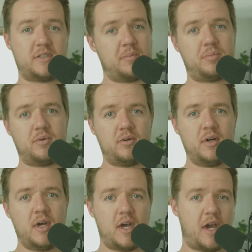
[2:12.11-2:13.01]

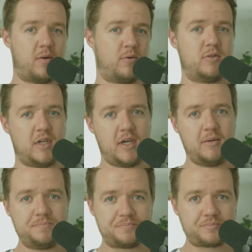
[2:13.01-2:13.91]
simple and
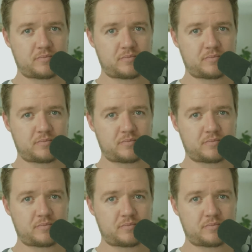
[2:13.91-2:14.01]
routine,